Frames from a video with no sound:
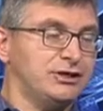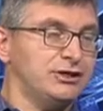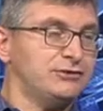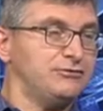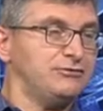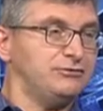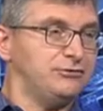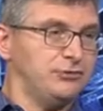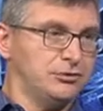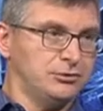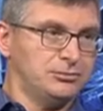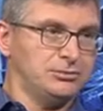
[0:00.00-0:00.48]
You have
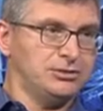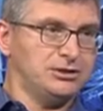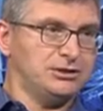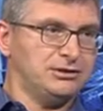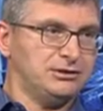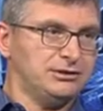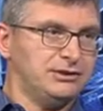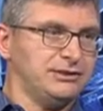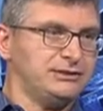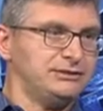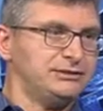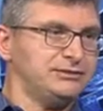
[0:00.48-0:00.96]

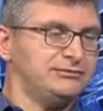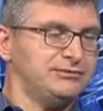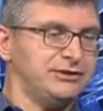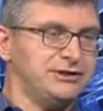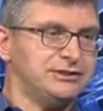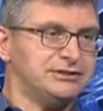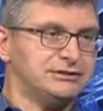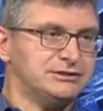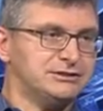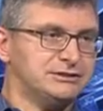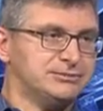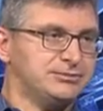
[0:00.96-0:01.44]
formal
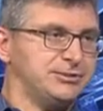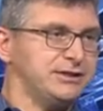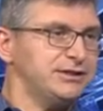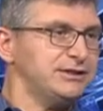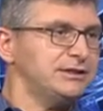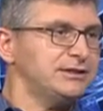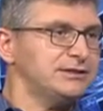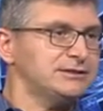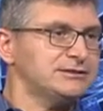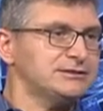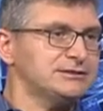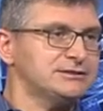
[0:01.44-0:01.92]
interventions, be it
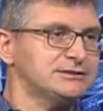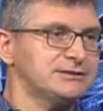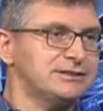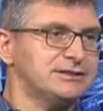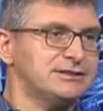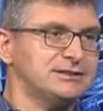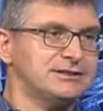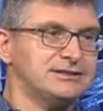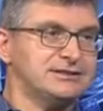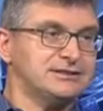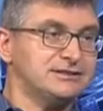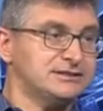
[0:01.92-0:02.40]
it's
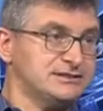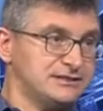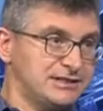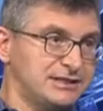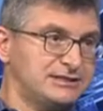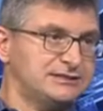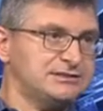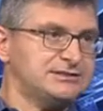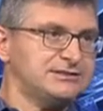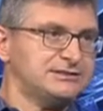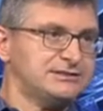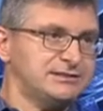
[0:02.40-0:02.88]
the
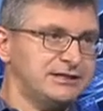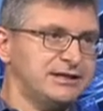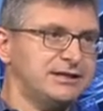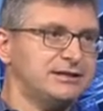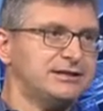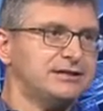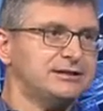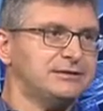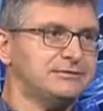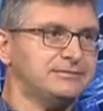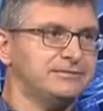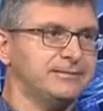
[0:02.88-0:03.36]
census
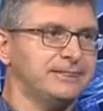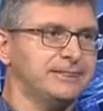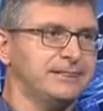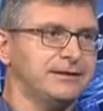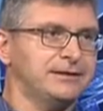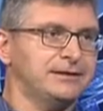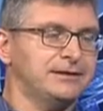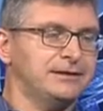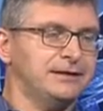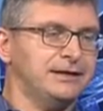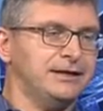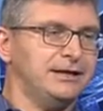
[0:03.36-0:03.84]
data,
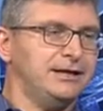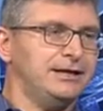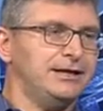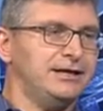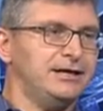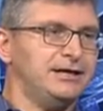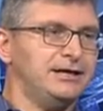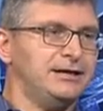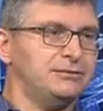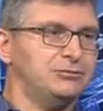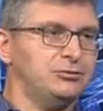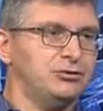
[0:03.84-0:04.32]

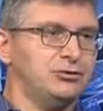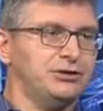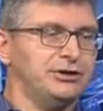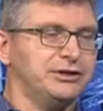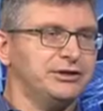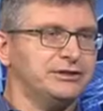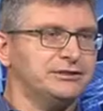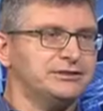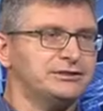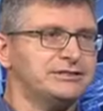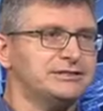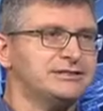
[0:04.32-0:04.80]
or you
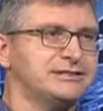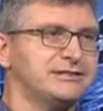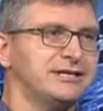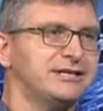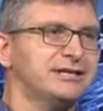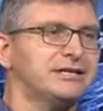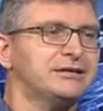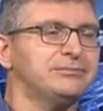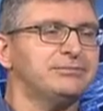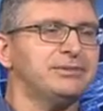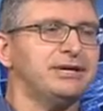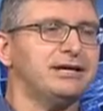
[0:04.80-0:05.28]
can just
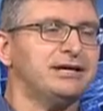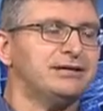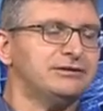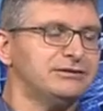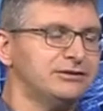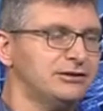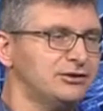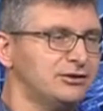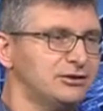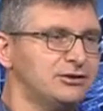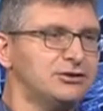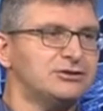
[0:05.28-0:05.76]
think about
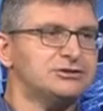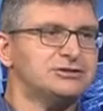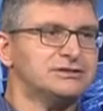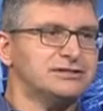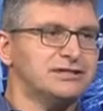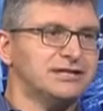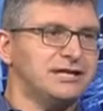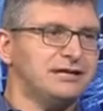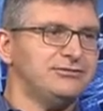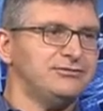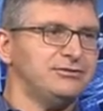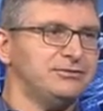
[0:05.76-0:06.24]
across
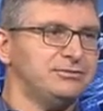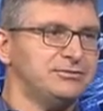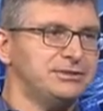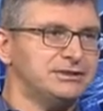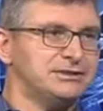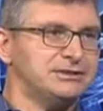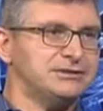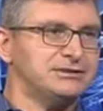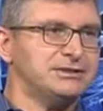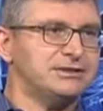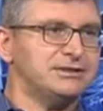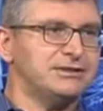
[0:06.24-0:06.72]

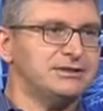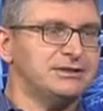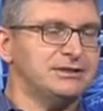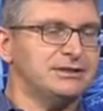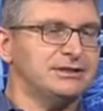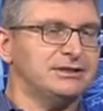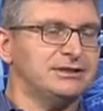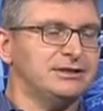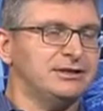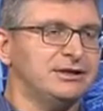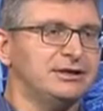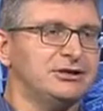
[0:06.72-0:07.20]
government,
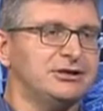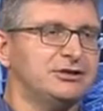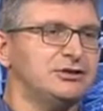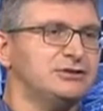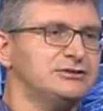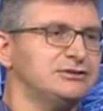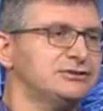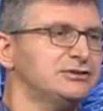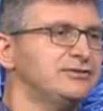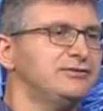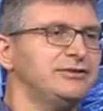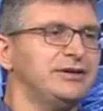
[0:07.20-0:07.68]

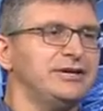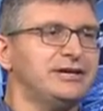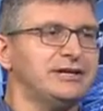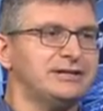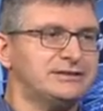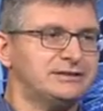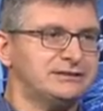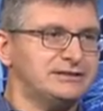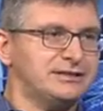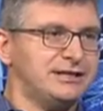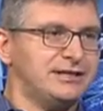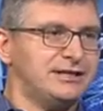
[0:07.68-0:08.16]
across the
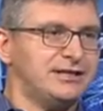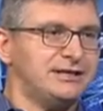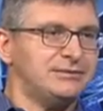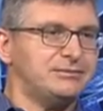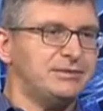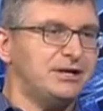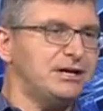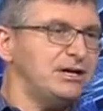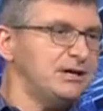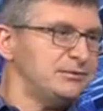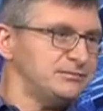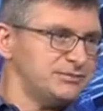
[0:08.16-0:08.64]
various
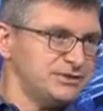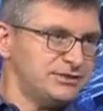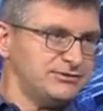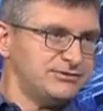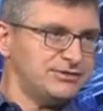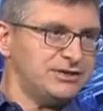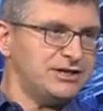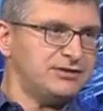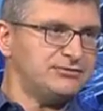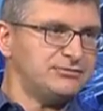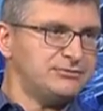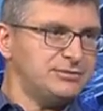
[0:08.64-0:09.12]
arms of
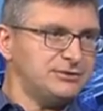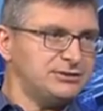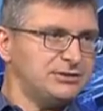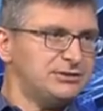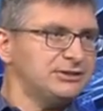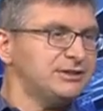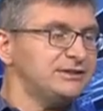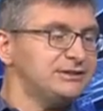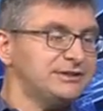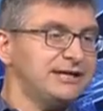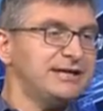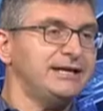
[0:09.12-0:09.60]
government.
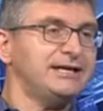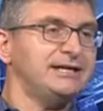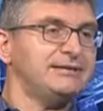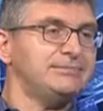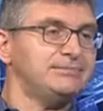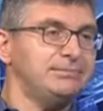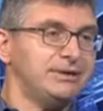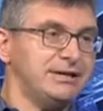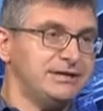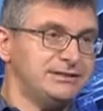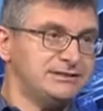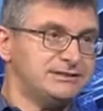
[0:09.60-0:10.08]
On a daily
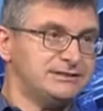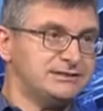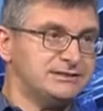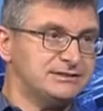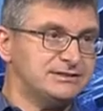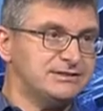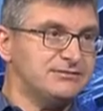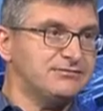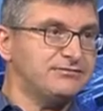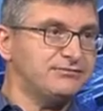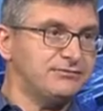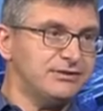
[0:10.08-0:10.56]
basis,
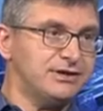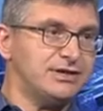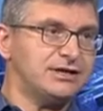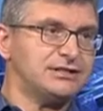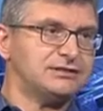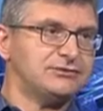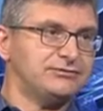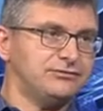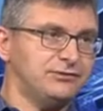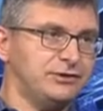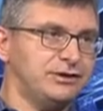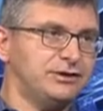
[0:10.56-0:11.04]

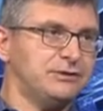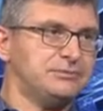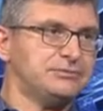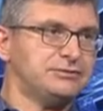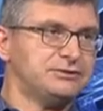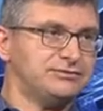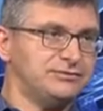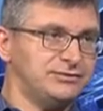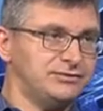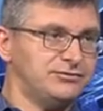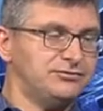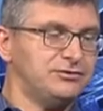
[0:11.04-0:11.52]
vast volumes
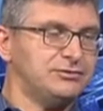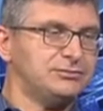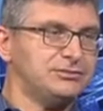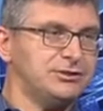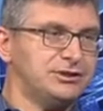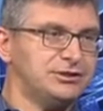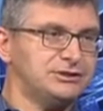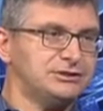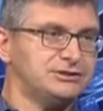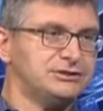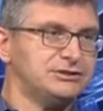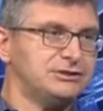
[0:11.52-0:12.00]
of
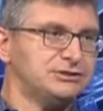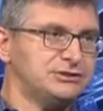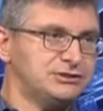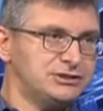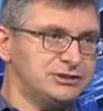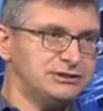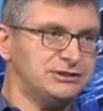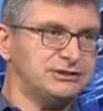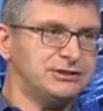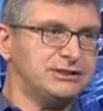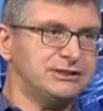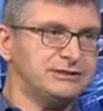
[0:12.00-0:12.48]
information are
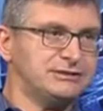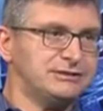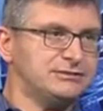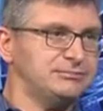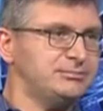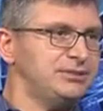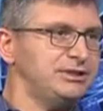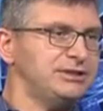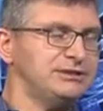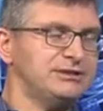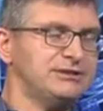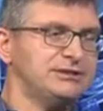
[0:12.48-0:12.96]
generated,
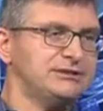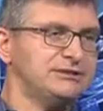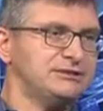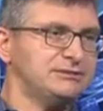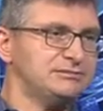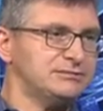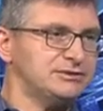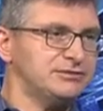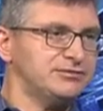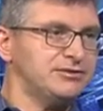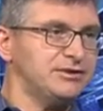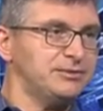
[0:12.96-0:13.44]
be it in
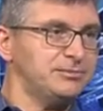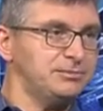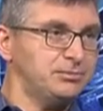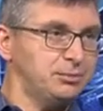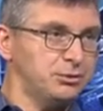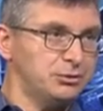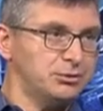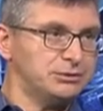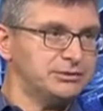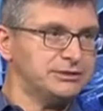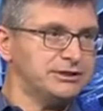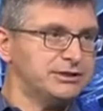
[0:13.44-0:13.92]
terms of
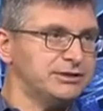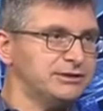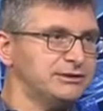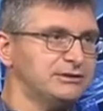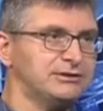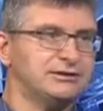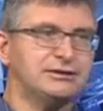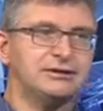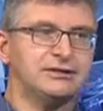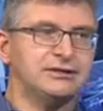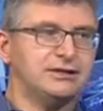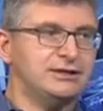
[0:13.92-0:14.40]

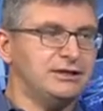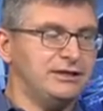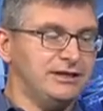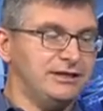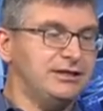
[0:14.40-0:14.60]
reporting